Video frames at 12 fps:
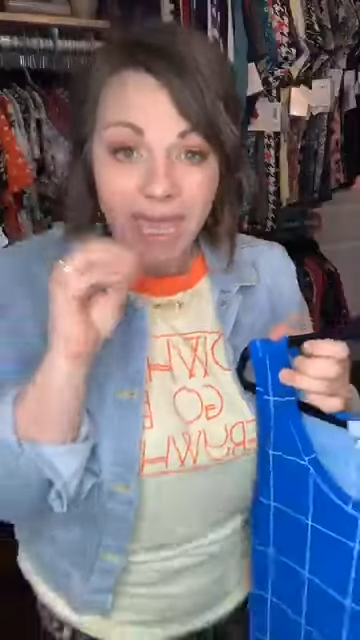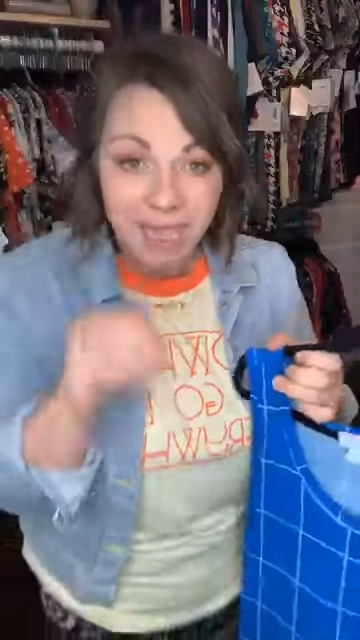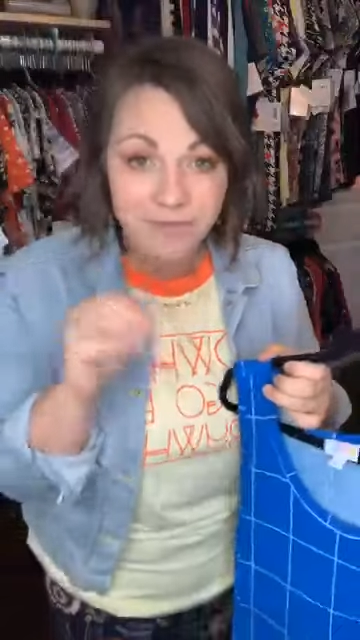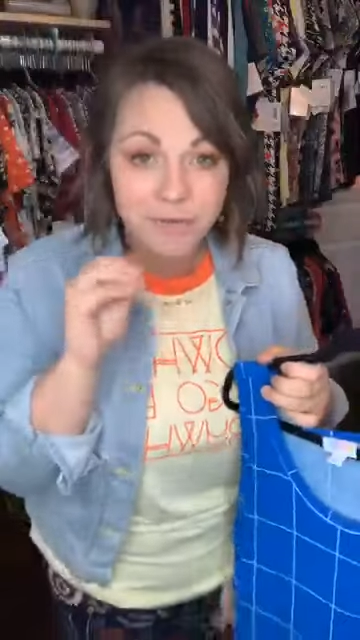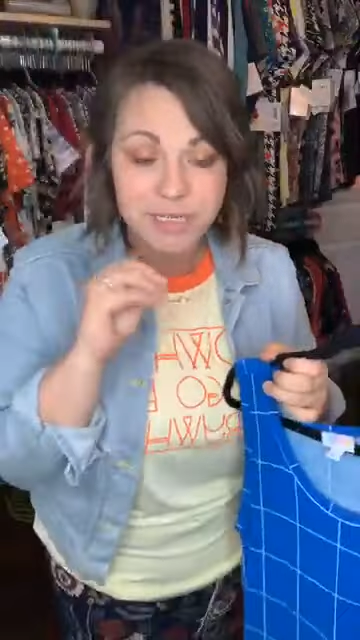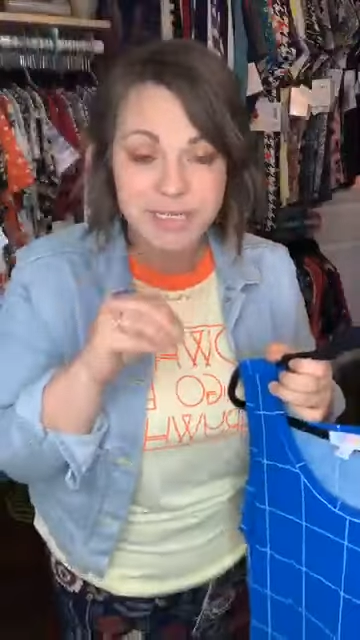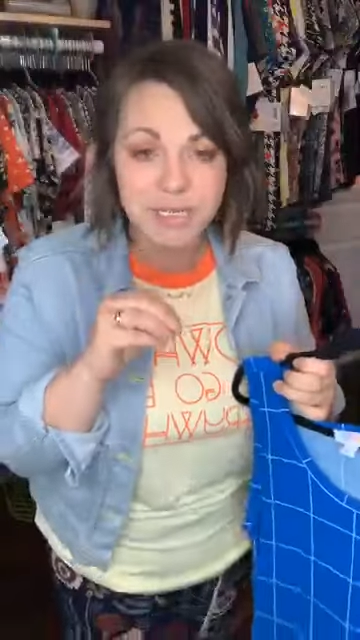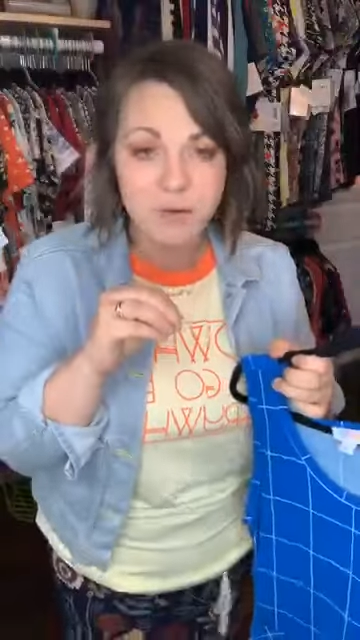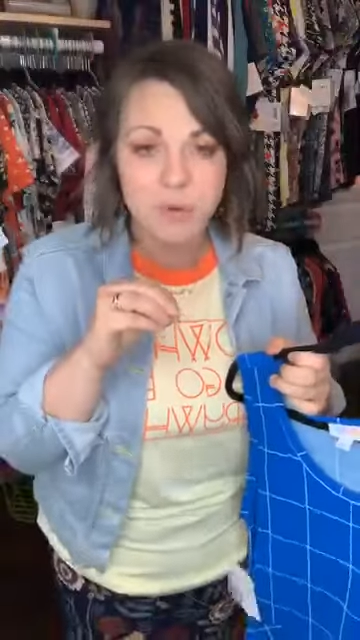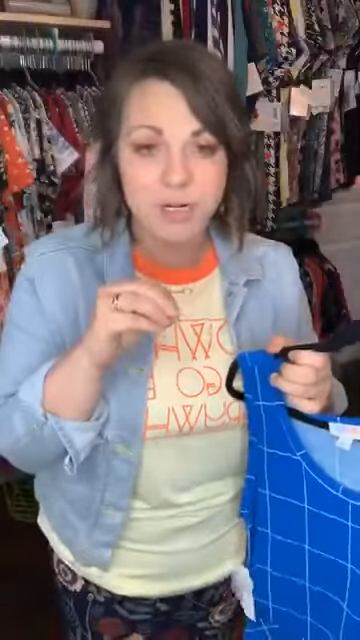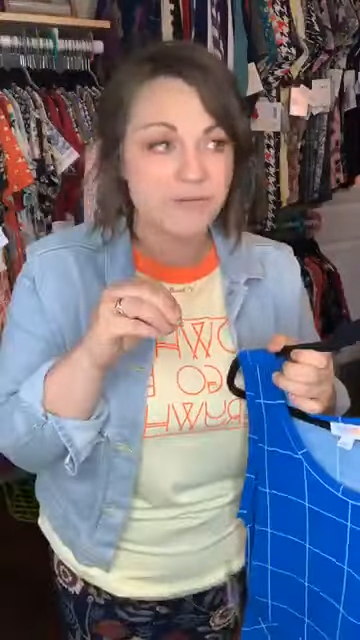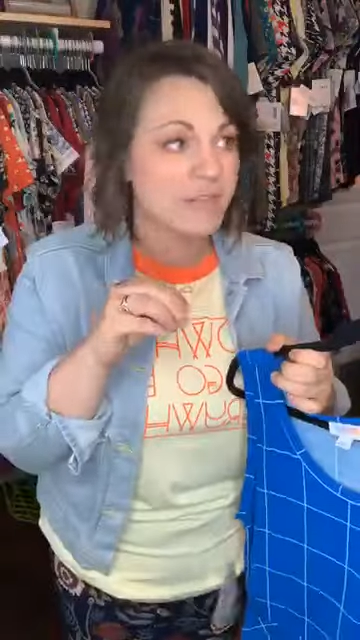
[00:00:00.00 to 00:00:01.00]
Every
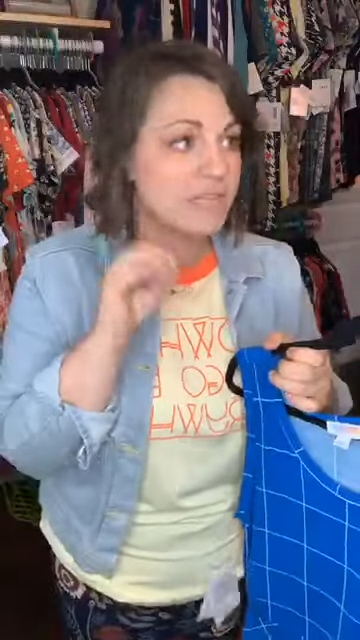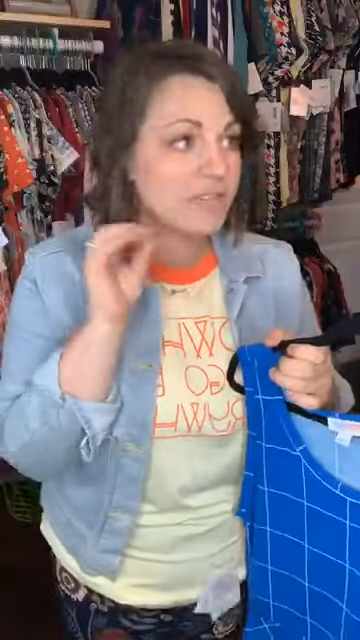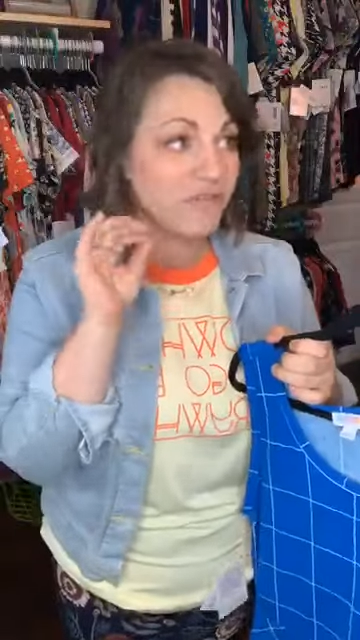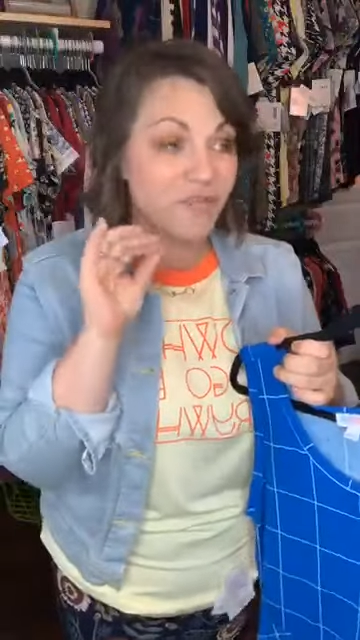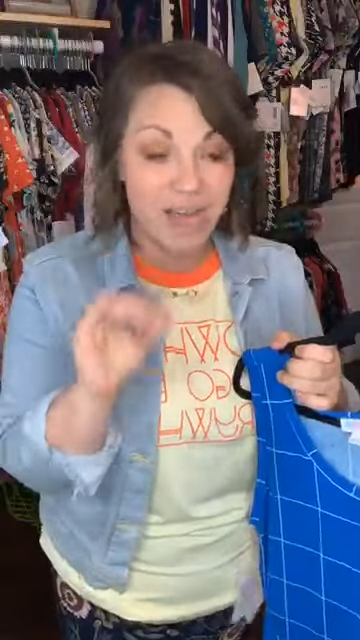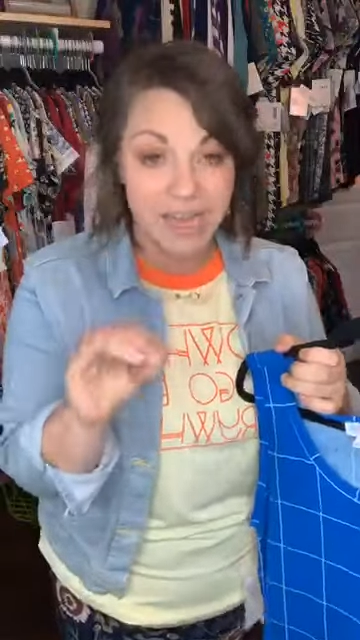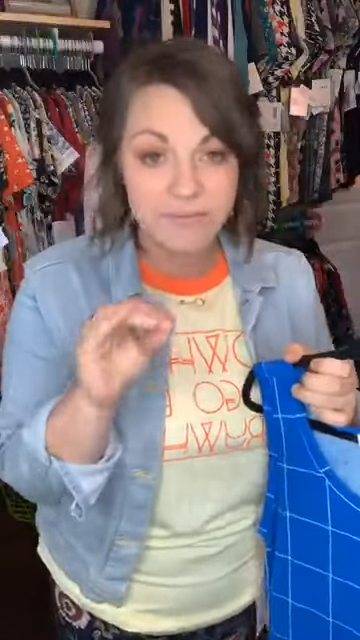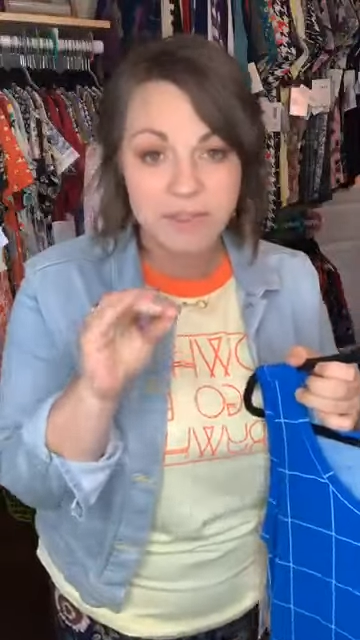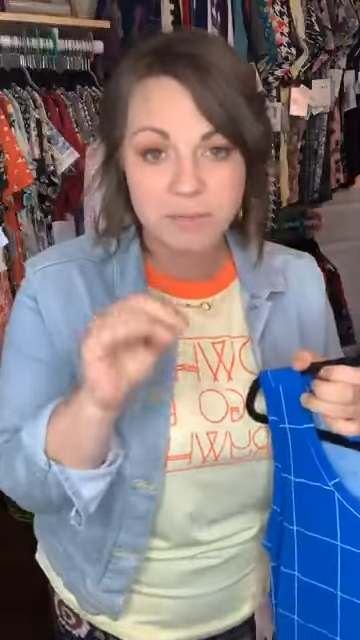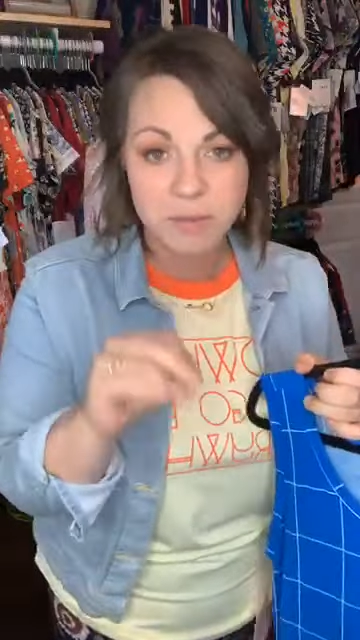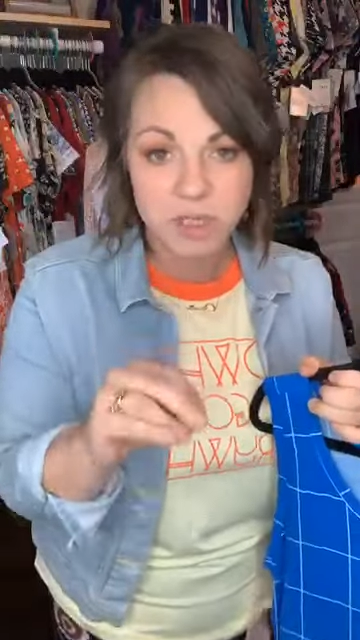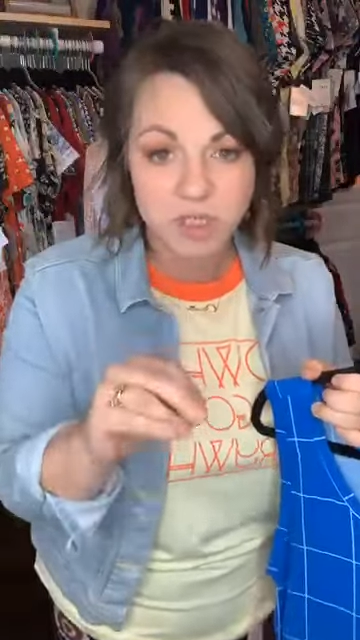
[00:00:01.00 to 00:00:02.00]
single one of these 5
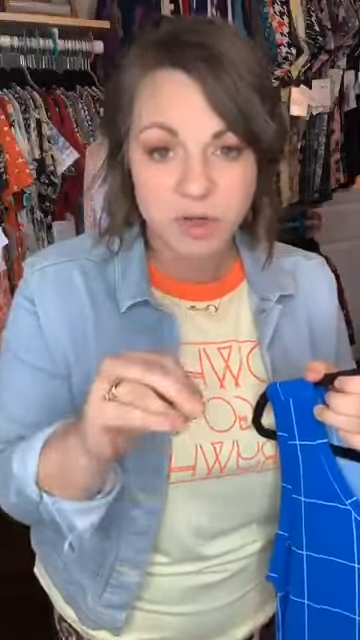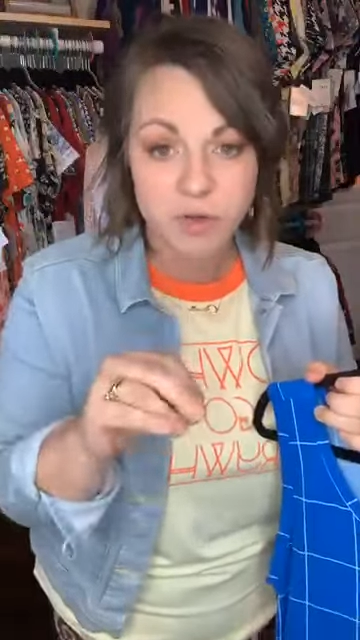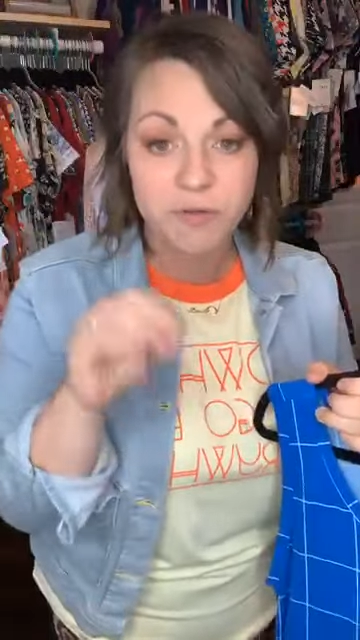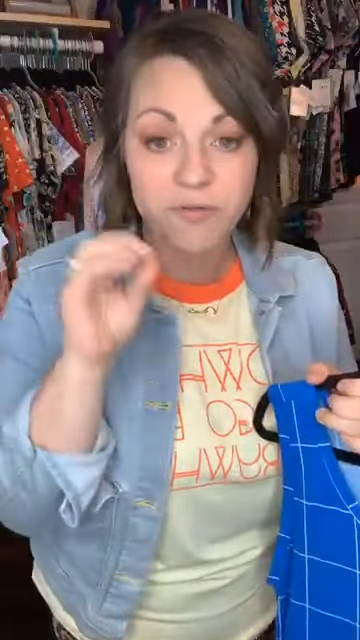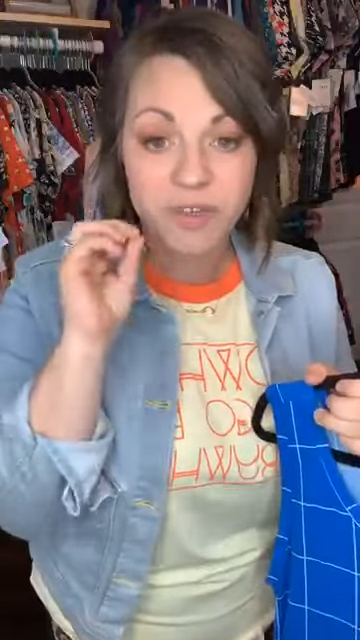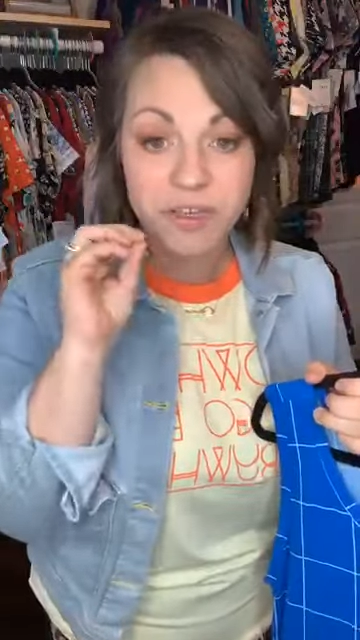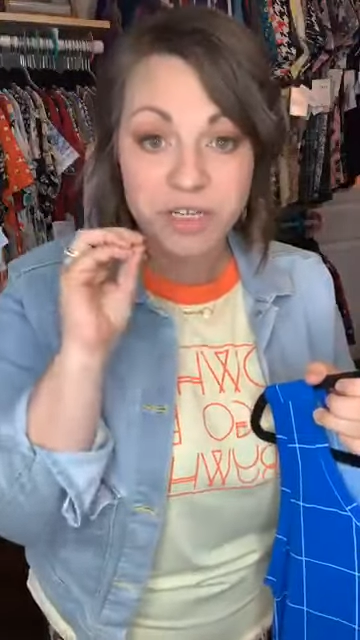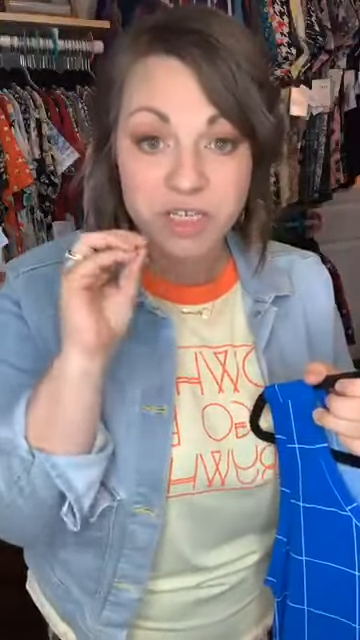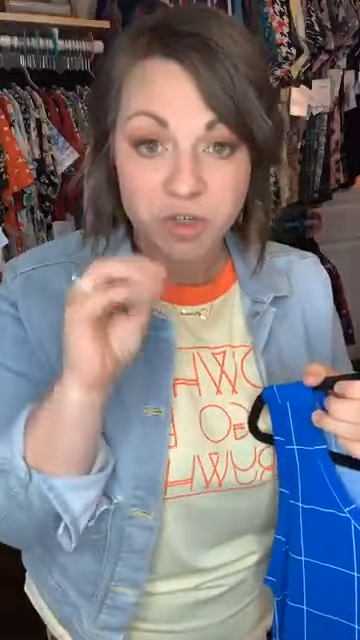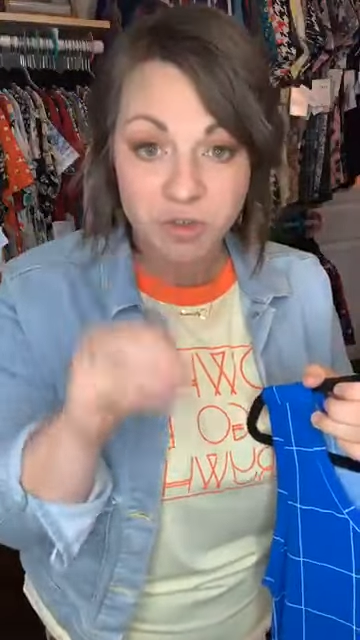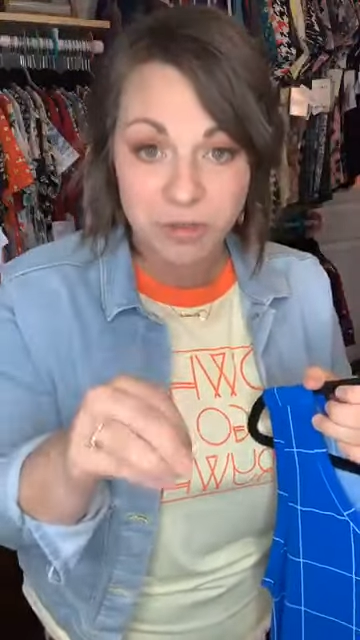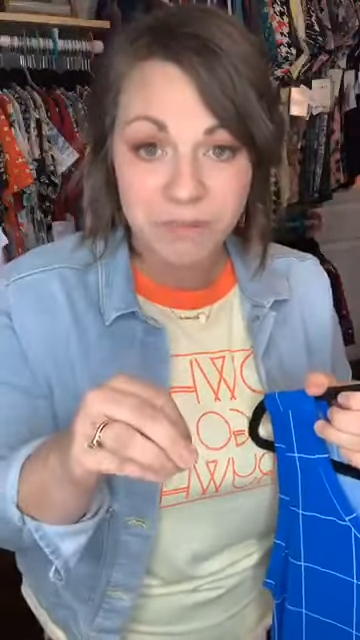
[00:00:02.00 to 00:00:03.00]
that I'm going to show you feel
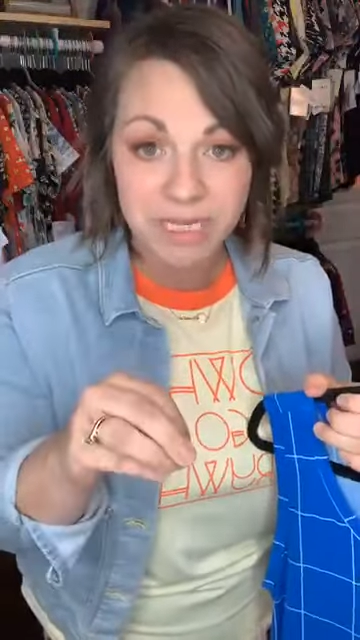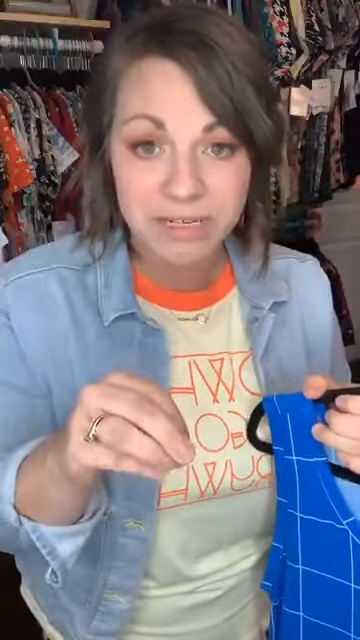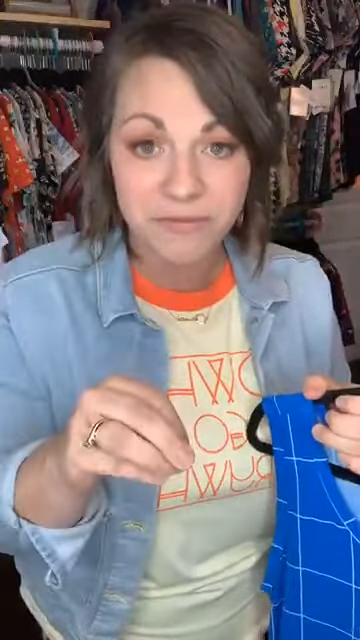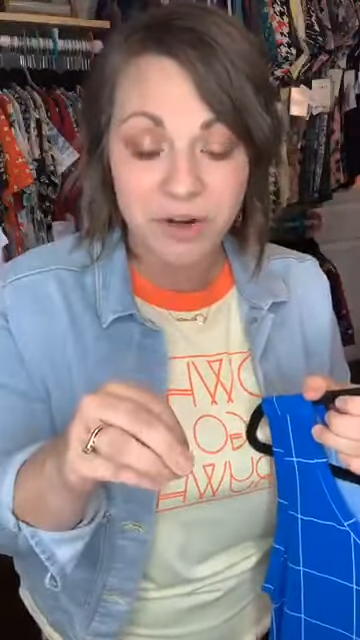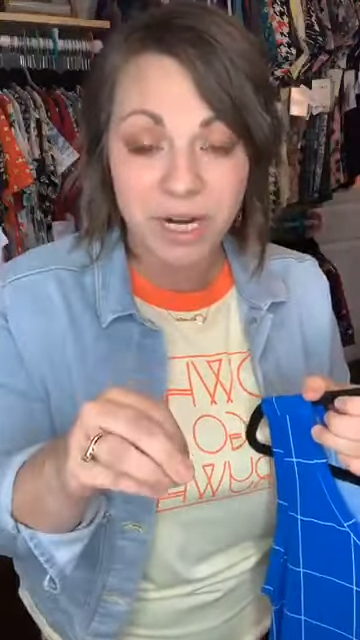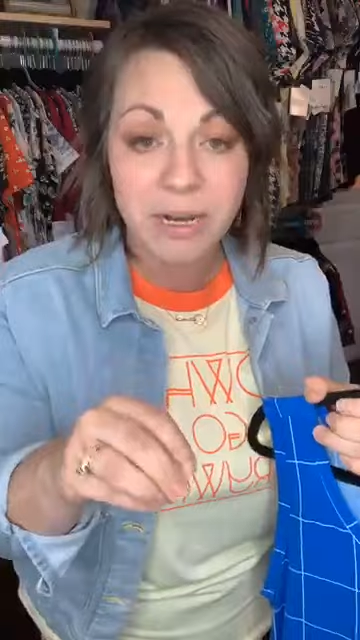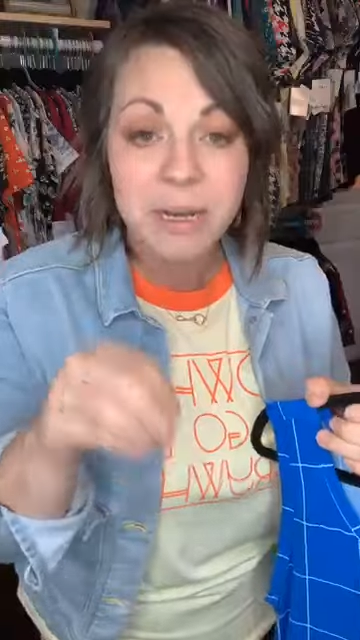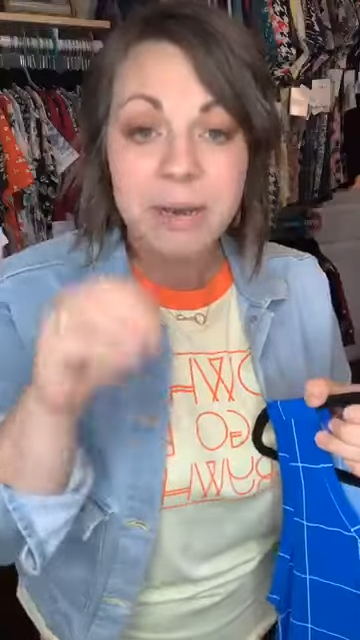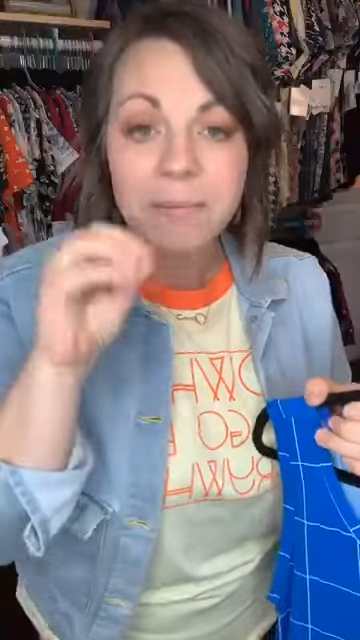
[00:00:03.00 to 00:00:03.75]
extremely different,